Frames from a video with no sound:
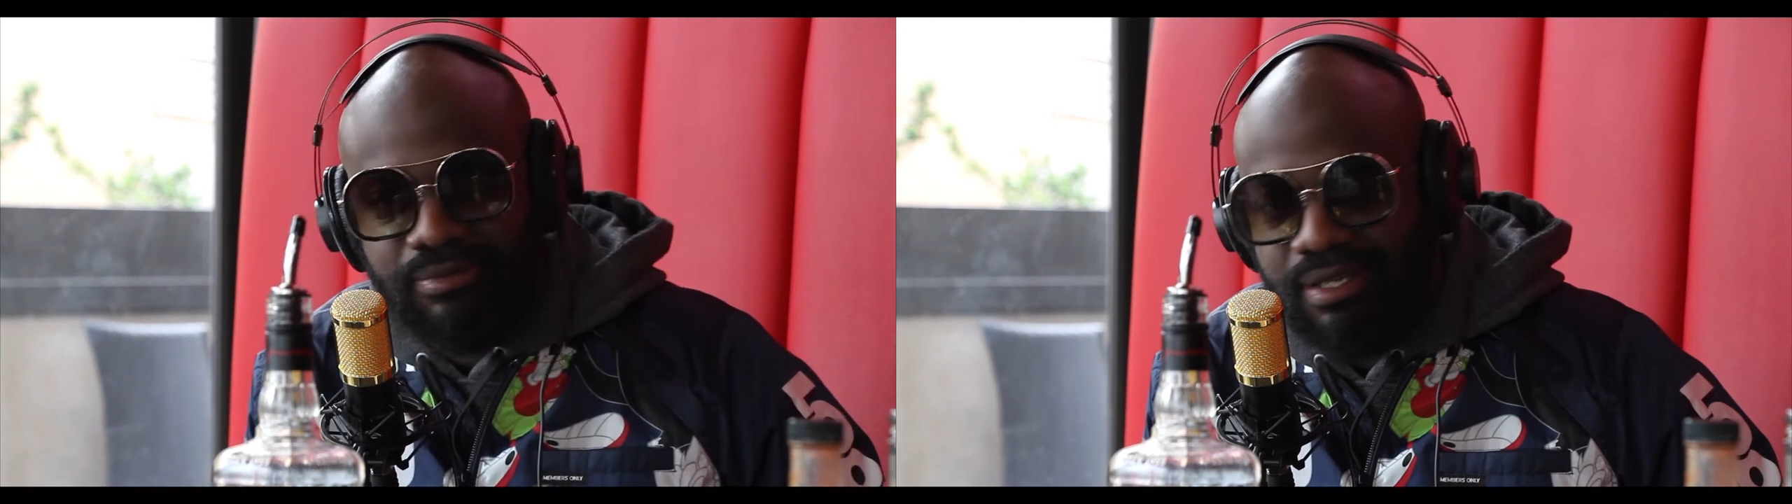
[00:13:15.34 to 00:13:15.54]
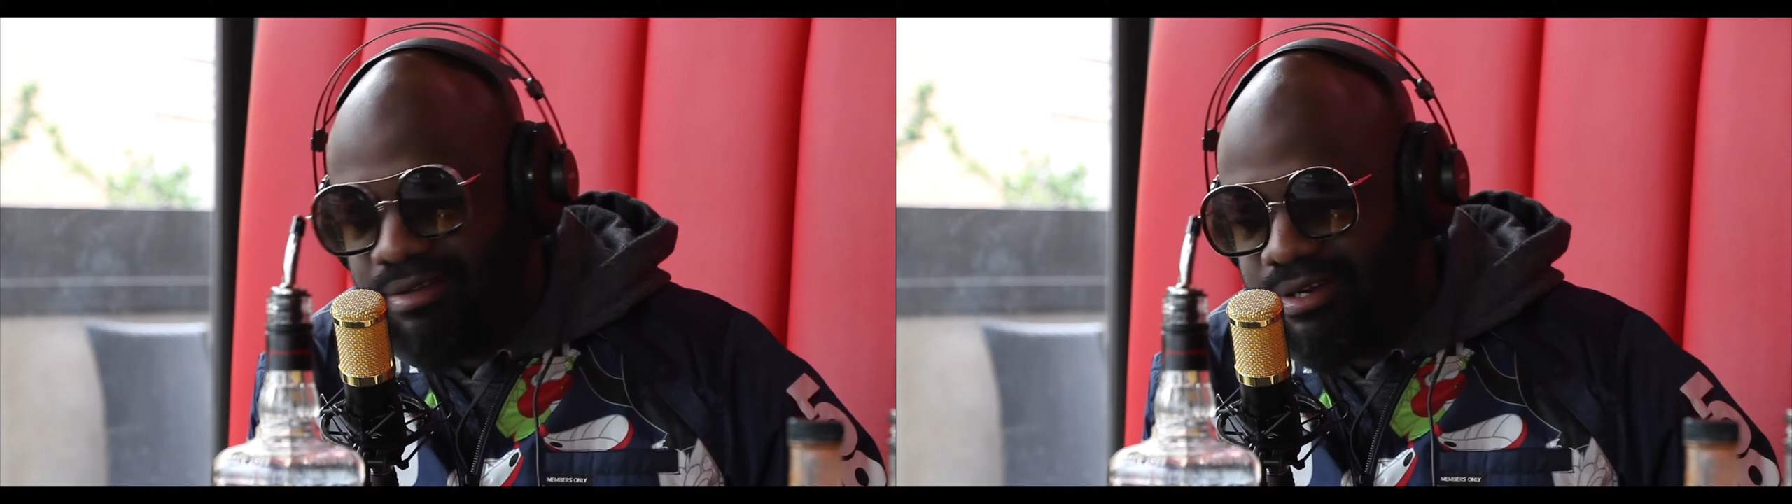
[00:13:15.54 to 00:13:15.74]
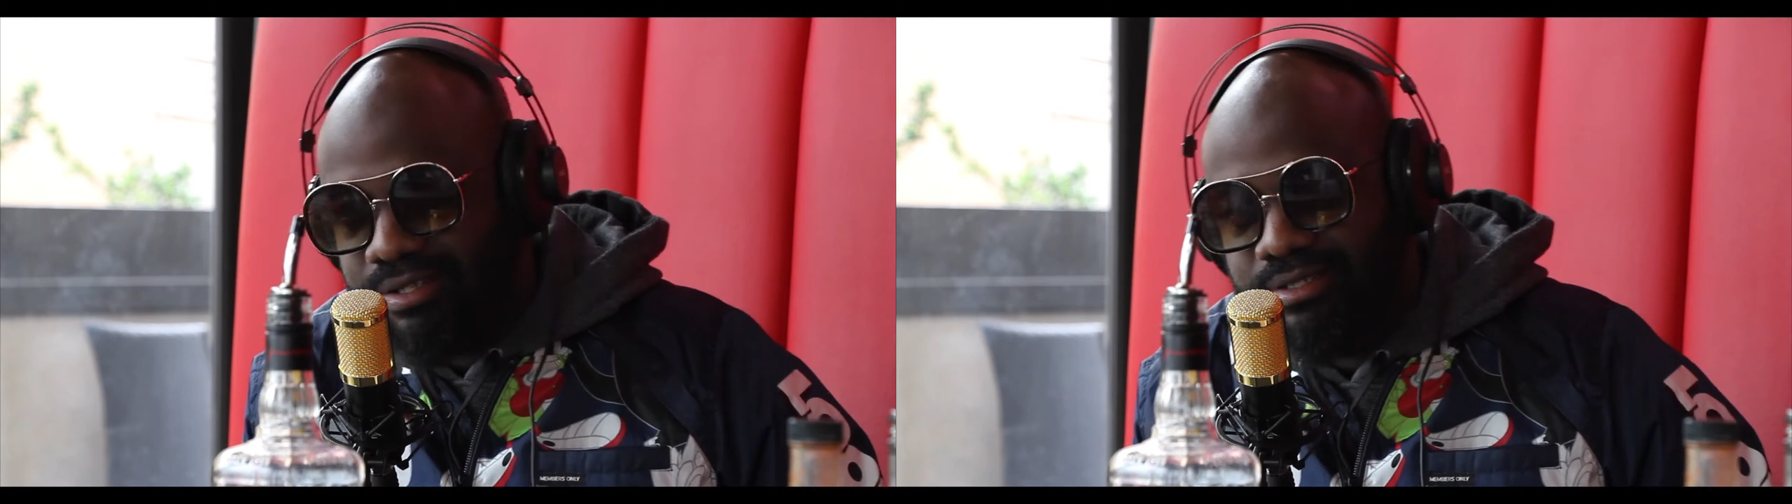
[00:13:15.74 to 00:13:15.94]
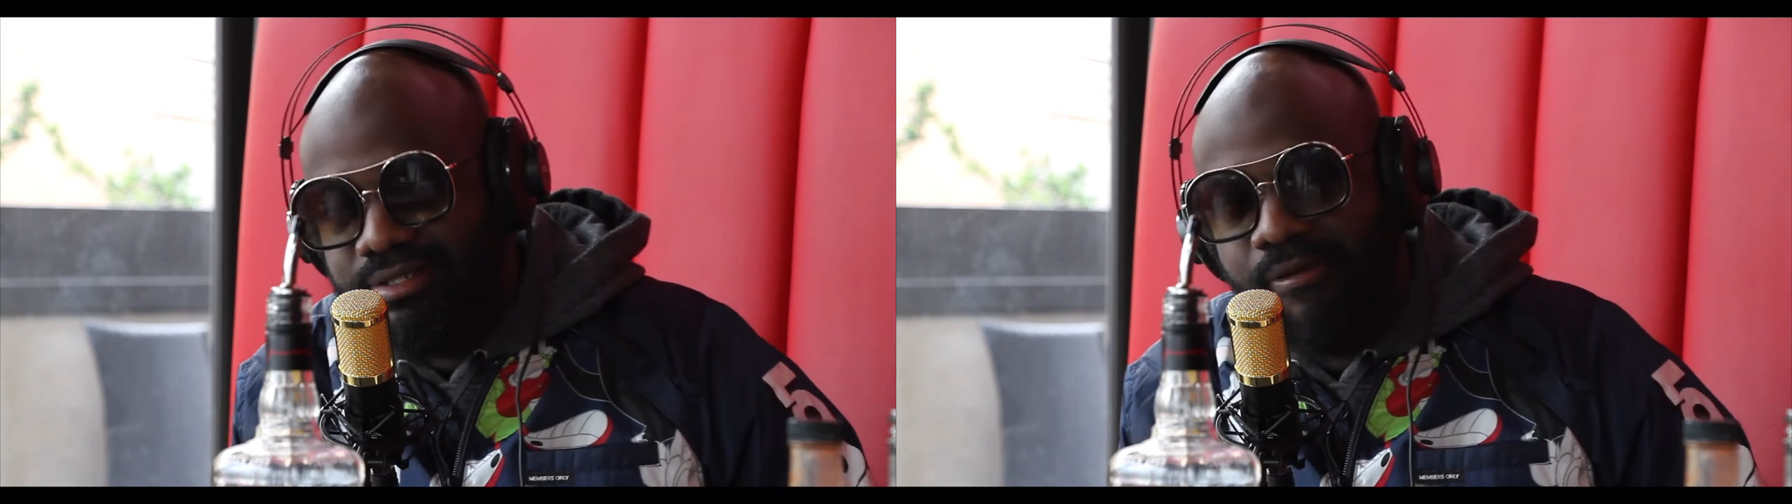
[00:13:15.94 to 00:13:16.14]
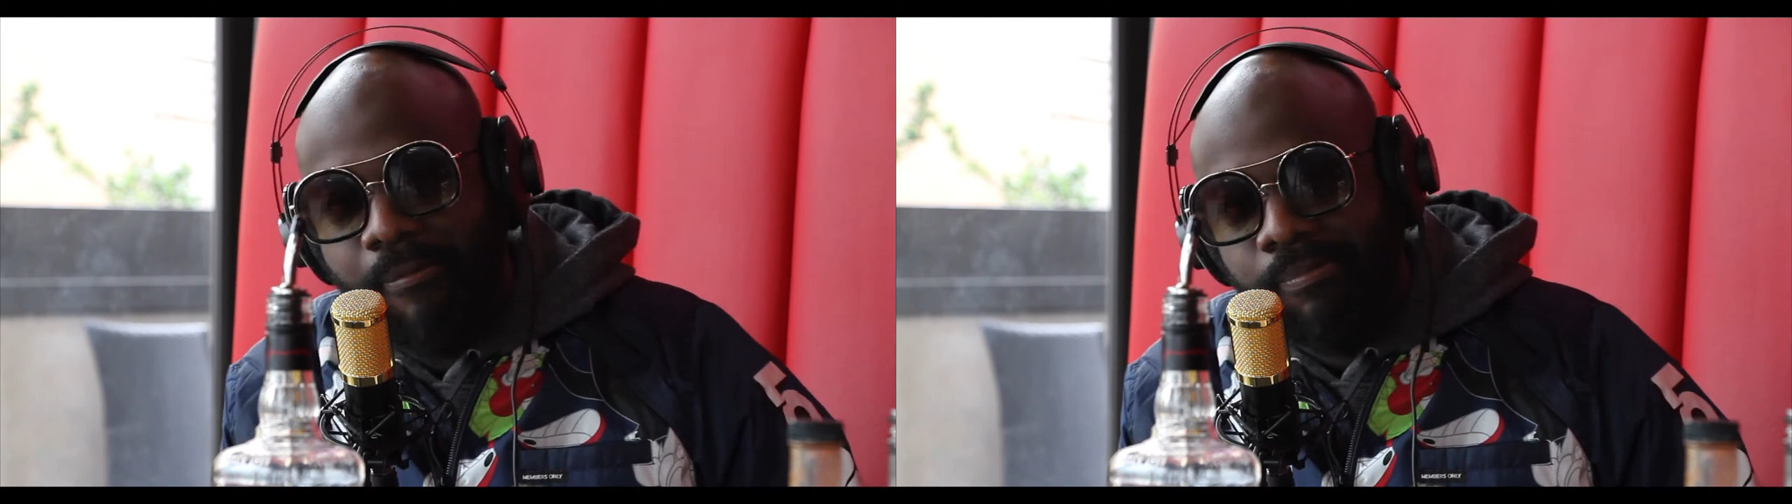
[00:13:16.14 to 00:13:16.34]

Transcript: all that good stuff.